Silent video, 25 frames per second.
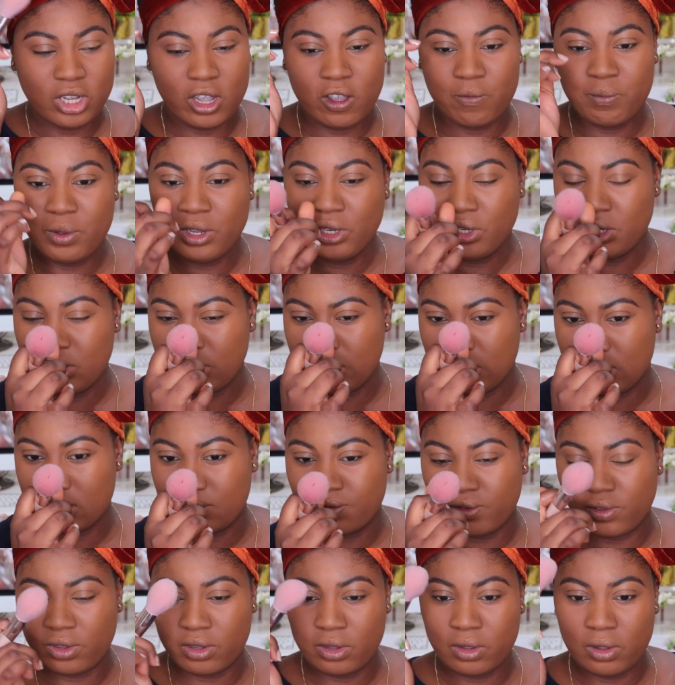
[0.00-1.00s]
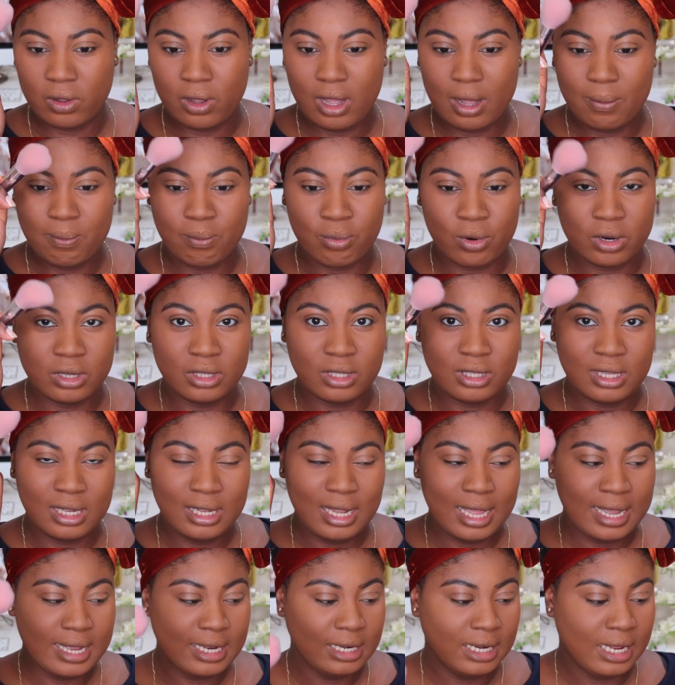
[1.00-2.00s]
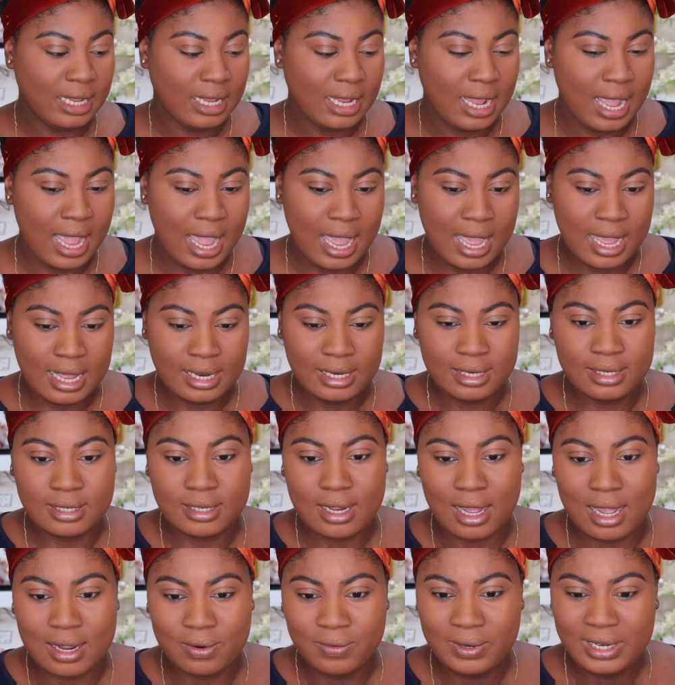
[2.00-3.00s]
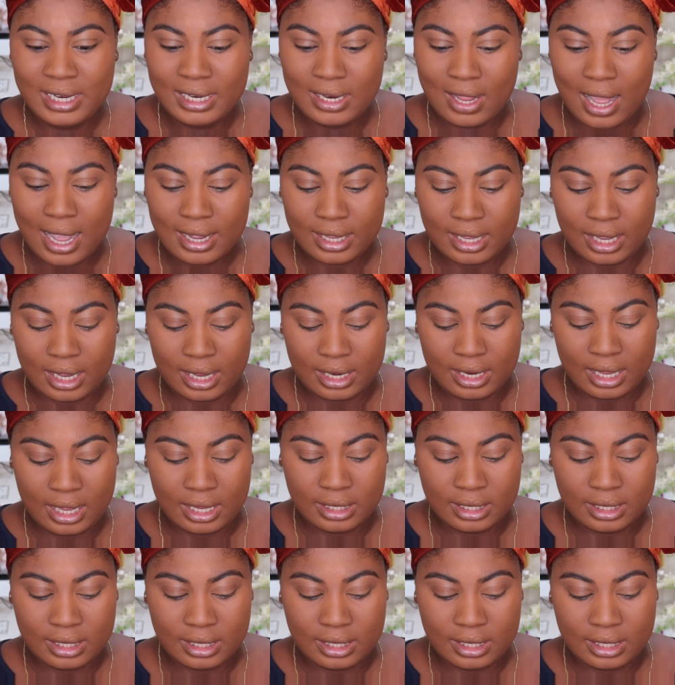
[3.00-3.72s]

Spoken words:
I've been using this for bronzer lately and I really like it.